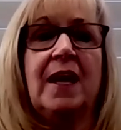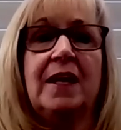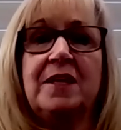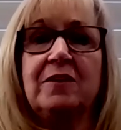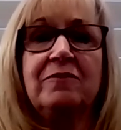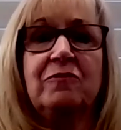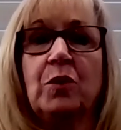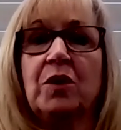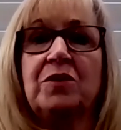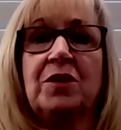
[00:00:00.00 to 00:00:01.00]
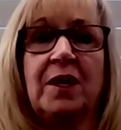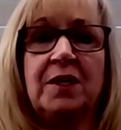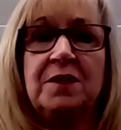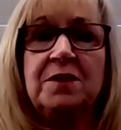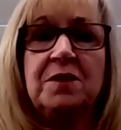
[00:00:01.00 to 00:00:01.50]
and therefore
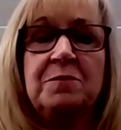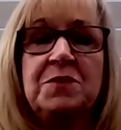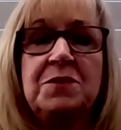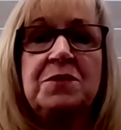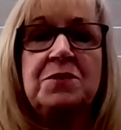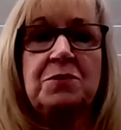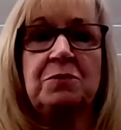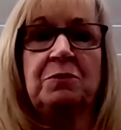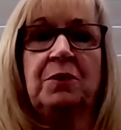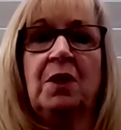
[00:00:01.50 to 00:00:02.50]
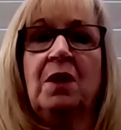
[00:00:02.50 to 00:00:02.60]
not income to the student